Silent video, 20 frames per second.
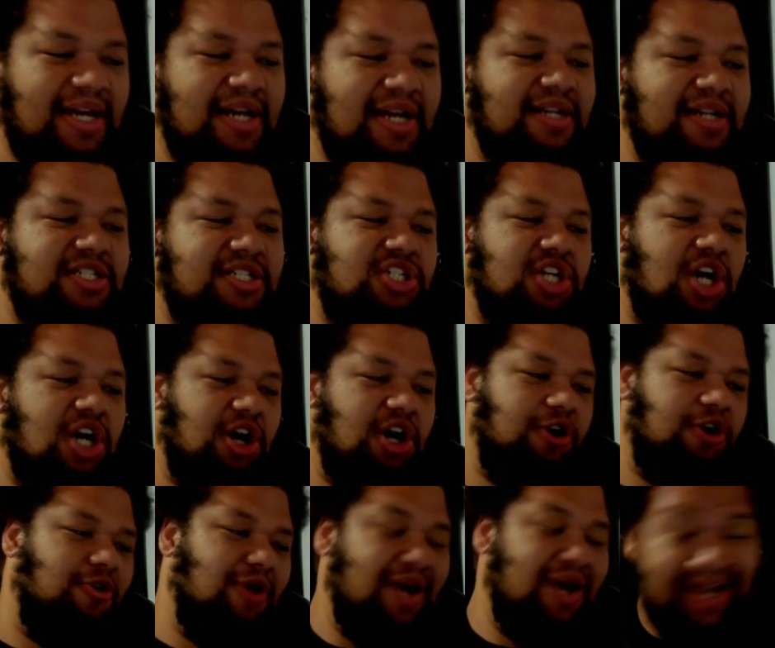
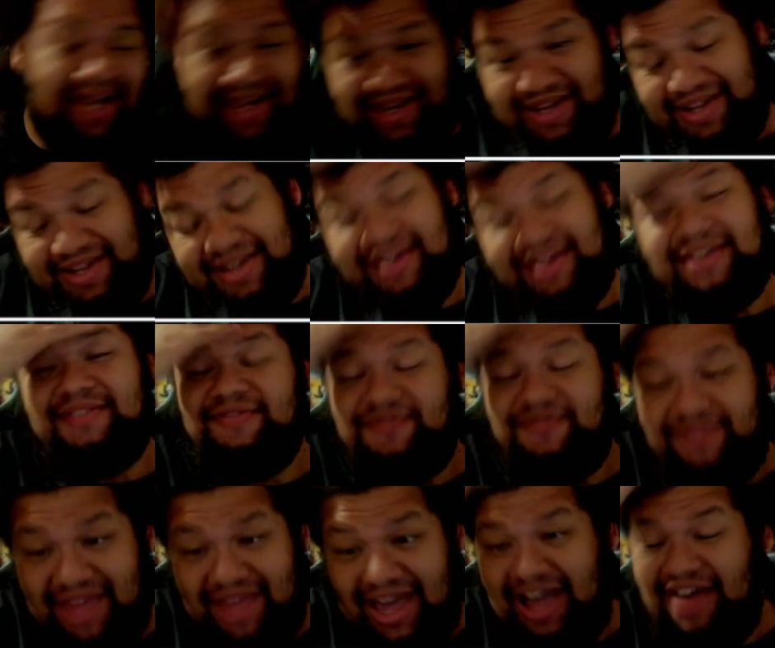So
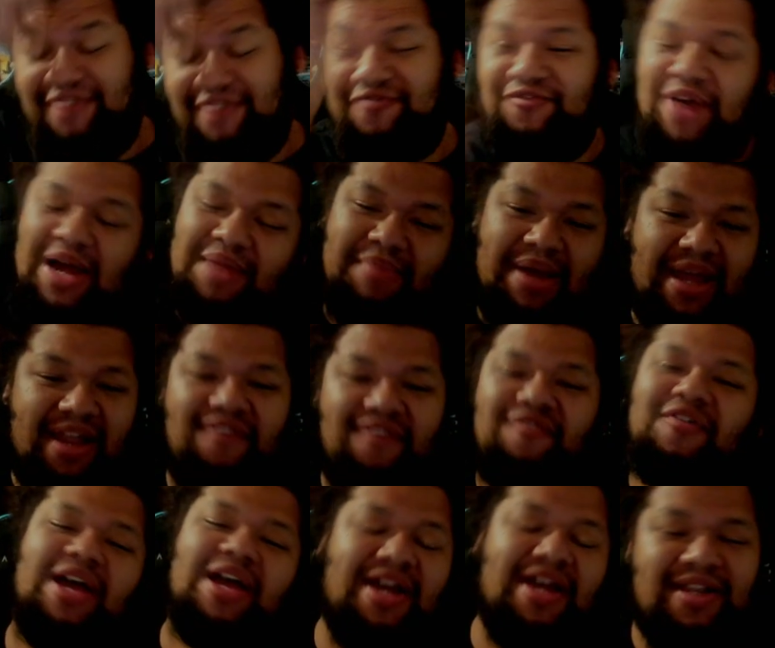yeah, fun main
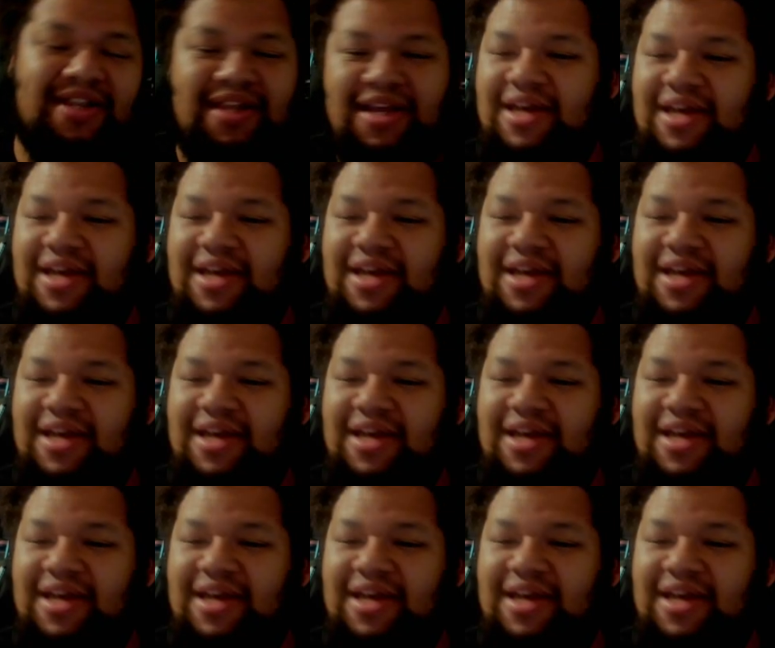event,